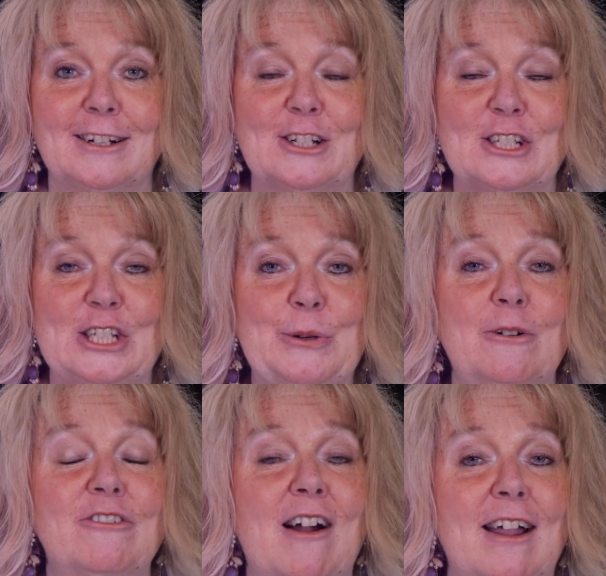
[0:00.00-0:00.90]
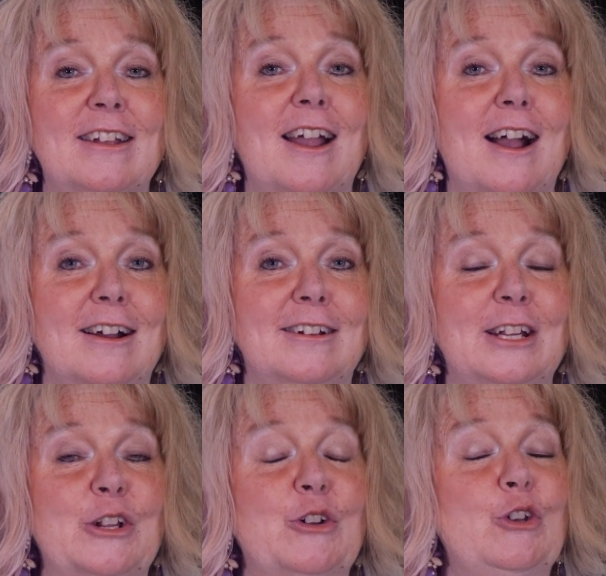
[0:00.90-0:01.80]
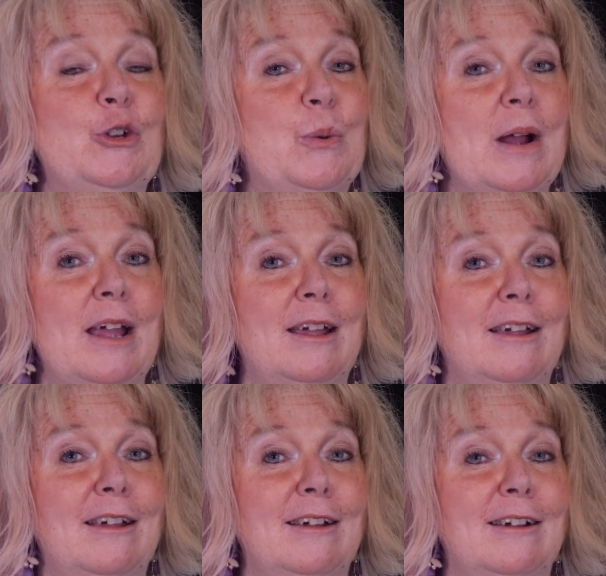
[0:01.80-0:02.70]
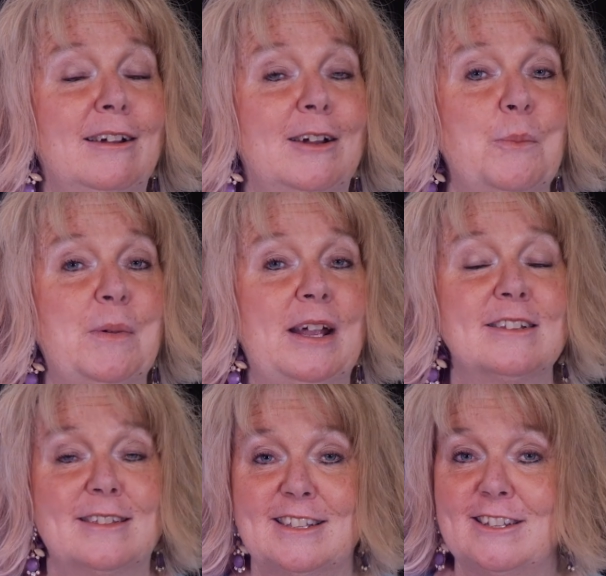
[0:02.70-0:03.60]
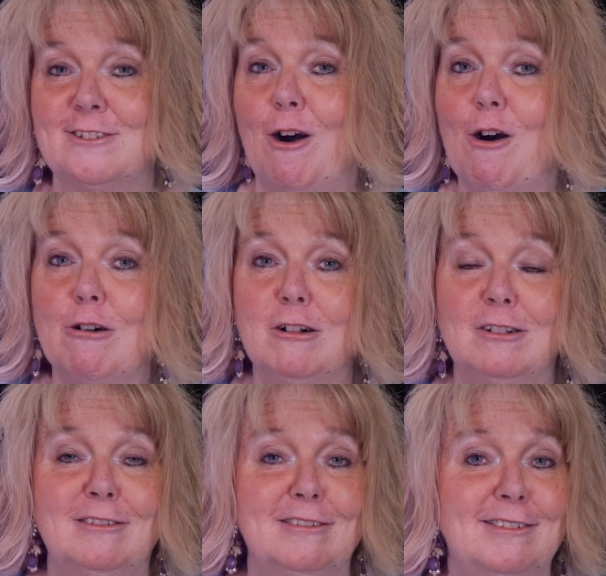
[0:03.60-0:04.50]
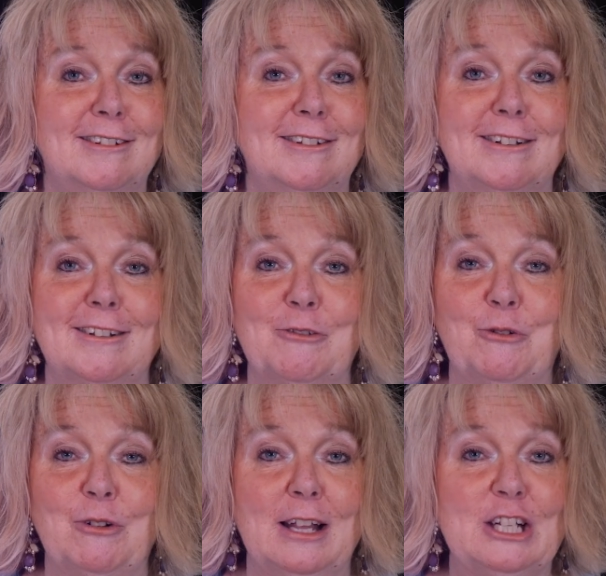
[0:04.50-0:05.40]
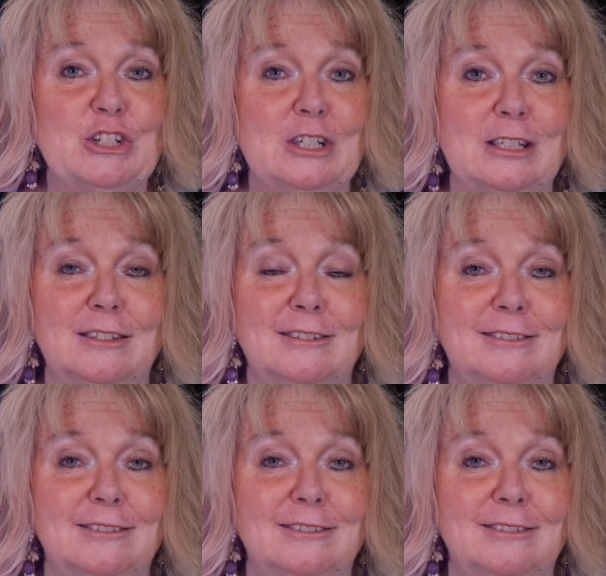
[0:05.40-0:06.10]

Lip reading: because you will find God in a new way, because this is all relational.